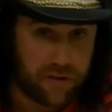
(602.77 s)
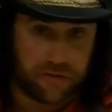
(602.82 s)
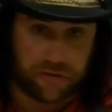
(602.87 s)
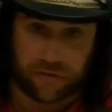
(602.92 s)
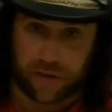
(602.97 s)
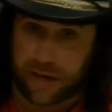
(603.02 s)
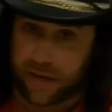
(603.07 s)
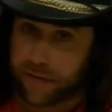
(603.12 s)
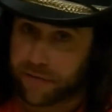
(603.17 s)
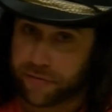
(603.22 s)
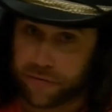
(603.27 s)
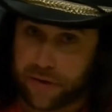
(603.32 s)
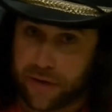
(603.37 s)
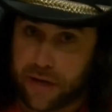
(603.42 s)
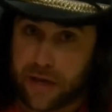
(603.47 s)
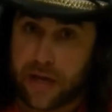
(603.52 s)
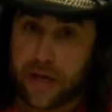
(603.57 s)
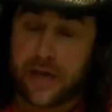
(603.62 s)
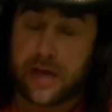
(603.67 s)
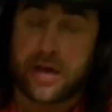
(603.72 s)
to
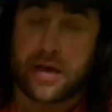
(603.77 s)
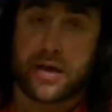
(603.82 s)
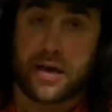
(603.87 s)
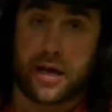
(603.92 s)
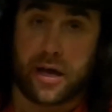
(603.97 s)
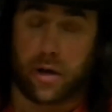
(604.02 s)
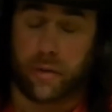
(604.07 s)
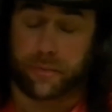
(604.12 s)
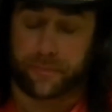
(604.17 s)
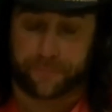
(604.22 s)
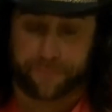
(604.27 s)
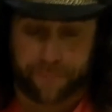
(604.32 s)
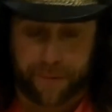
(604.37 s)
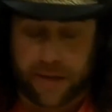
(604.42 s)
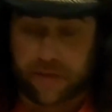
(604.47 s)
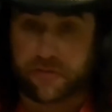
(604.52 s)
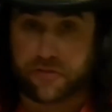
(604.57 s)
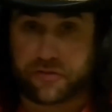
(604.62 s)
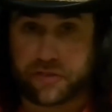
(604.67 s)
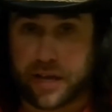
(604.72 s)
help
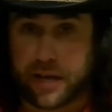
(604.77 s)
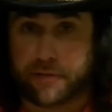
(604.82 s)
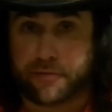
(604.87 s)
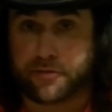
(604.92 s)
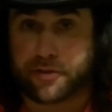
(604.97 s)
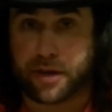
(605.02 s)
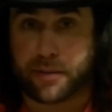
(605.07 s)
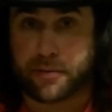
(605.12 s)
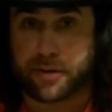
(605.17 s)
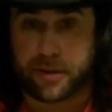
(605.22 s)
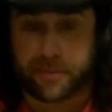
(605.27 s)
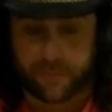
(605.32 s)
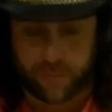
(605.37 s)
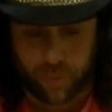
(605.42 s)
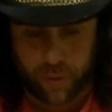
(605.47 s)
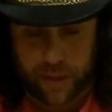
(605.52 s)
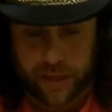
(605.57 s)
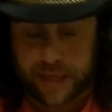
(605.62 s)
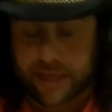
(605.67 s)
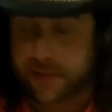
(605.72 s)
Vince save
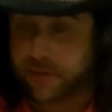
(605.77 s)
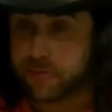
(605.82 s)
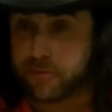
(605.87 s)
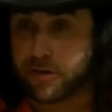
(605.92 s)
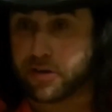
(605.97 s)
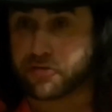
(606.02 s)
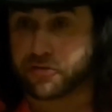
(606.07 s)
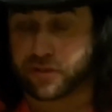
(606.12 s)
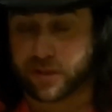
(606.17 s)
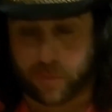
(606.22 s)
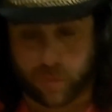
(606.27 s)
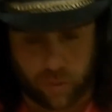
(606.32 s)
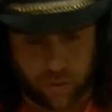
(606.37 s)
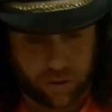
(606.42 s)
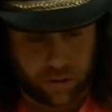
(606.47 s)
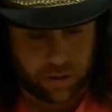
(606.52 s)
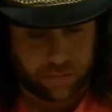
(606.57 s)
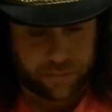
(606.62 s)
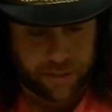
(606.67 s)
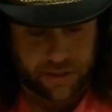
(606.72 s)
WWE in the wrestling
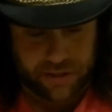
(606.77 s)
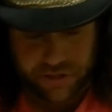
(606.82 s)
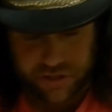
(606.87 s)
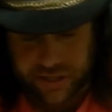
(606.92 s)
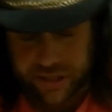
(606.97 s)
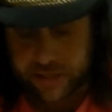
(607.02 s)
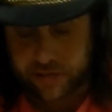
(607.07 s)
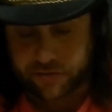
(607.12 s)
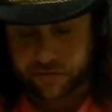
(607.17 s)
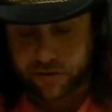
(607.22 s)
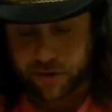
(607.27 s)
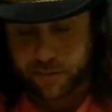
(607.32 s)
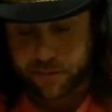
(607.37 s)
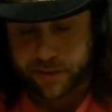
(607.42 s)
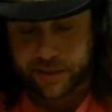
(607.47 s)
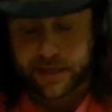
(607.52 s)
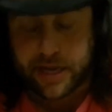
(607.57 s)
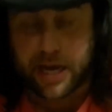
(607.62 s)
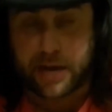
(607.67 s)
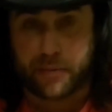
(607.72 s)
world, but she is somebody
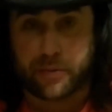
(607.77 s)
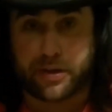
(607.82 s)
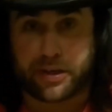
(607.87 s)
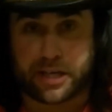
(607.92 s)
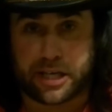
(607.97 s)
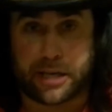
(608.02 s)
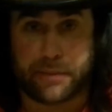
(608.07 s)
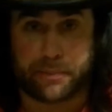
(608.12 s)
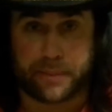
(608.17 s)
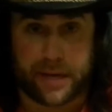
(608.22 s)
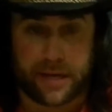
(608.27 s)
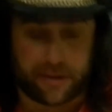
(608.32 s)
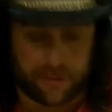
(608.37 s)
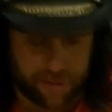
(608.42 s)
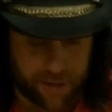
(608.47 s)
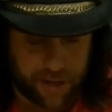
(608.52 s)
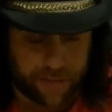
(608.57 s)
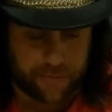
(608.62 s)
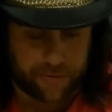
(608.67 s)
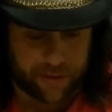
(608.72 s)
that I would keep in
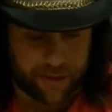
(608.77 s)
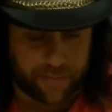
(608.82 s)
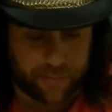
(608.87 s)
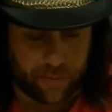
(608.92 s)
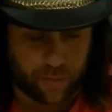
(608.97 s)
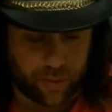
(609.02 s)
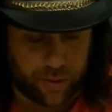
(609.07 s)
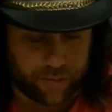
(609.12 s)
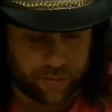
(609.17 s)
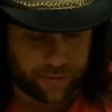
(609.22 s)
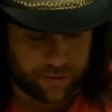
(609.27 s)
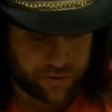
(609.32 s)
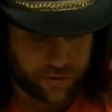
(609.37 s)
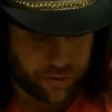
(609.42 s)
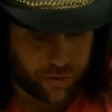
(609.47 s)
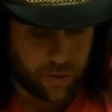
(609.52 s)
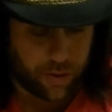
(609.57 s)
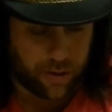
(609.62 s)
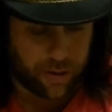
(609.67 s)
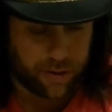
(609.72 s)
WWE for
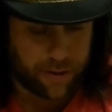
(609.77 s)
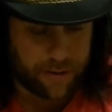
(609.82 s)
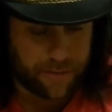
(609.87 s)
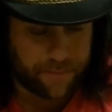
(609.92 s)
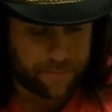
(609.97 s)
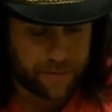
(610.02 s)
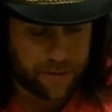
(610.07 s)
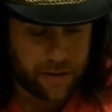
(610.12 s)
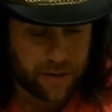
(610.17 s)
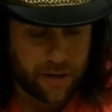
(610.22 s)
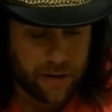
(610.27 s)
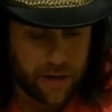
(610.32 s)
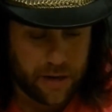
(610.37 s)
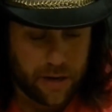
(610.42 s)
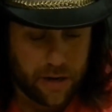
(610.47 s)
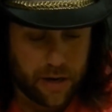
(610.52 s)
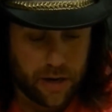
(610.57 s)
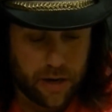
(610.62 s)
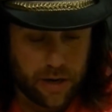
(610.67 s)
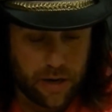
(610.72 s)
sure.
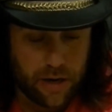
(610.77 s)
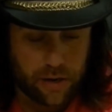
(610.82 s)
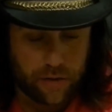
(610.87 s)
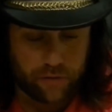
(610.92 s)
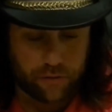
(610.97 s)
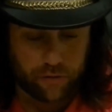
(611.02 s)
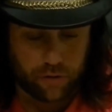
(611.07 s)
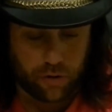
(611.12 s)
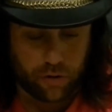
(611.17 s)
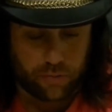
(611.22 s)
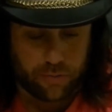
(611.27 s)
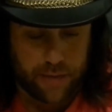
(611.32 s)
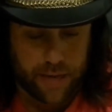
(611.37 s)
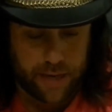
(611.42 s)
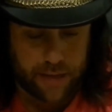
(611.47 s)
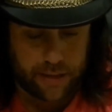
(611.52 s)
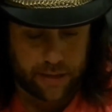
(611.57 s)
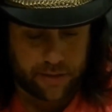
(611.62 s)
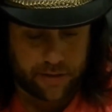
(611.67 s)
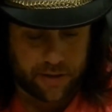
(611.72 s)
Drew
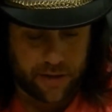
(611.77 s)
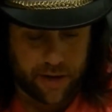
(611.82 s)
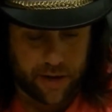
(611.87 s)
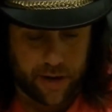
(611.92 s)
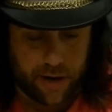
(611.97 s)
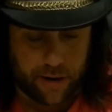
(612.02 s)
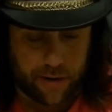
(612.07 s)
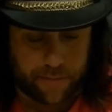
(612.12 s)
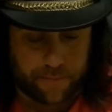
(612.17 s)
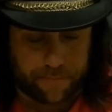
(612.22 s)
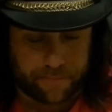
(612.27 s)
McIntyre.